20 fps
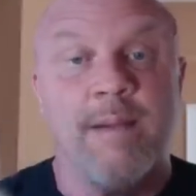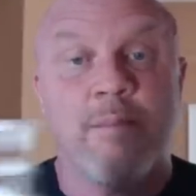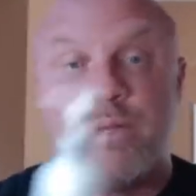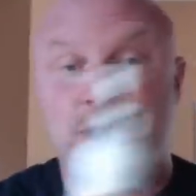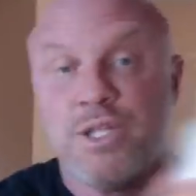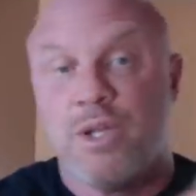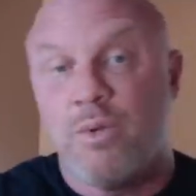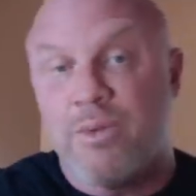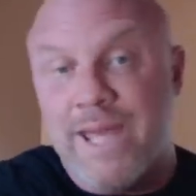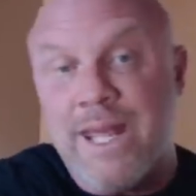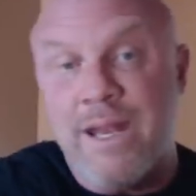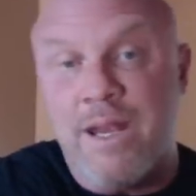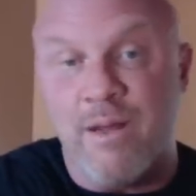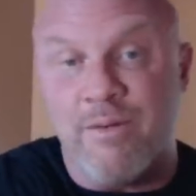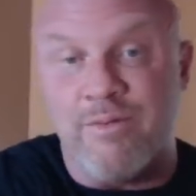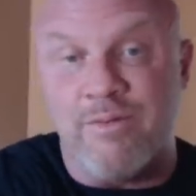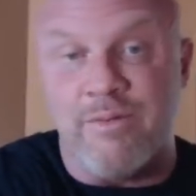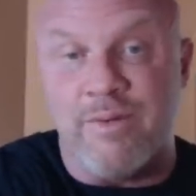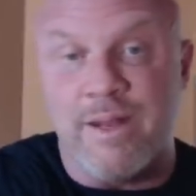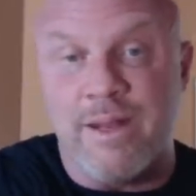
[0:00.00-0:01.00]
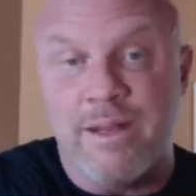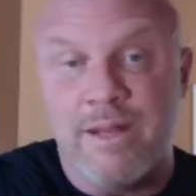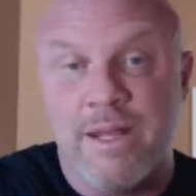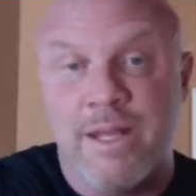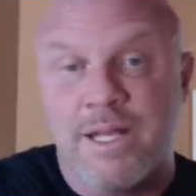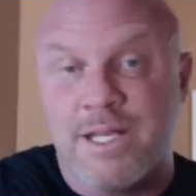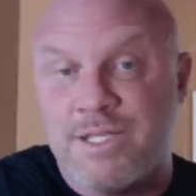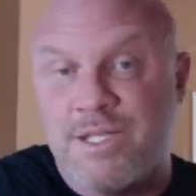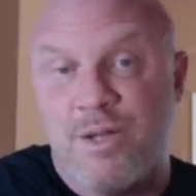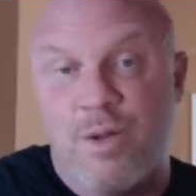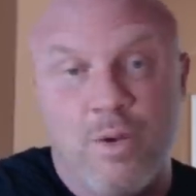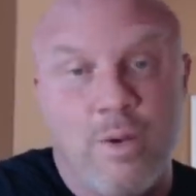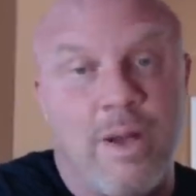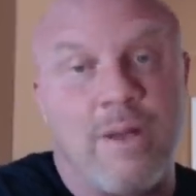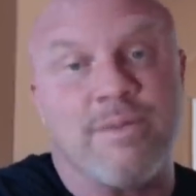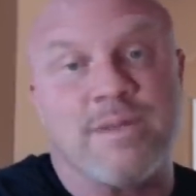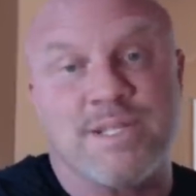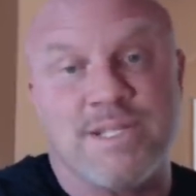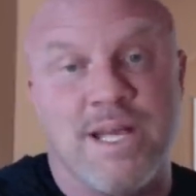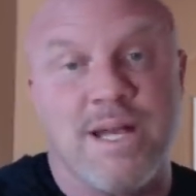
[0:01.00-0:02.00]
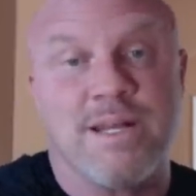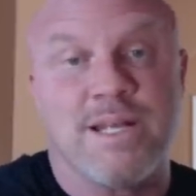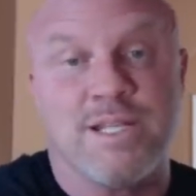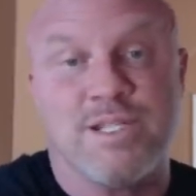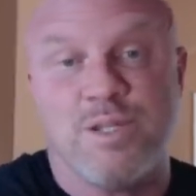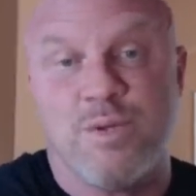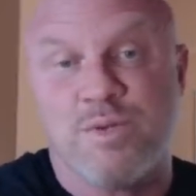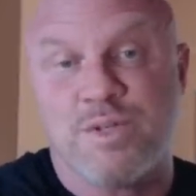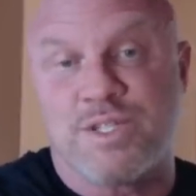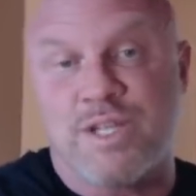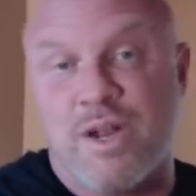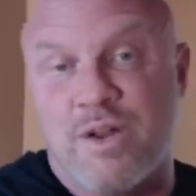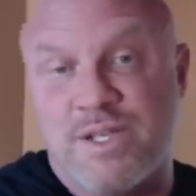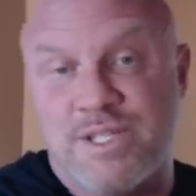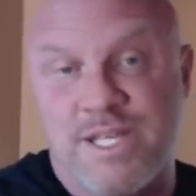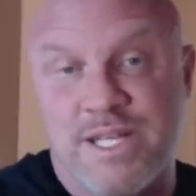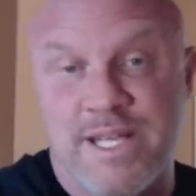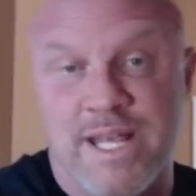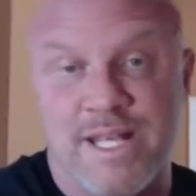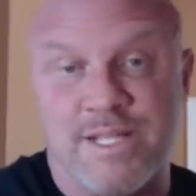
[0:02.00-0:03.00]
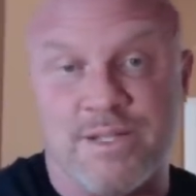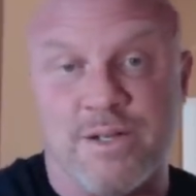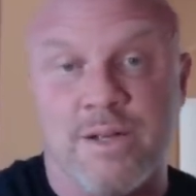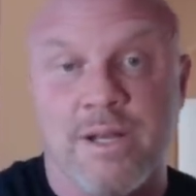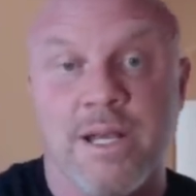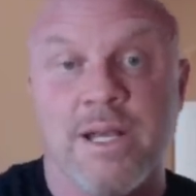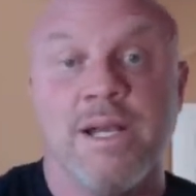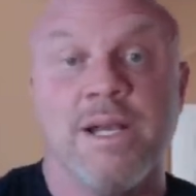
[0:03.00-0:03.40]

But you don't get enough of it because you don't go out in the sun because you're scared of skin cancer.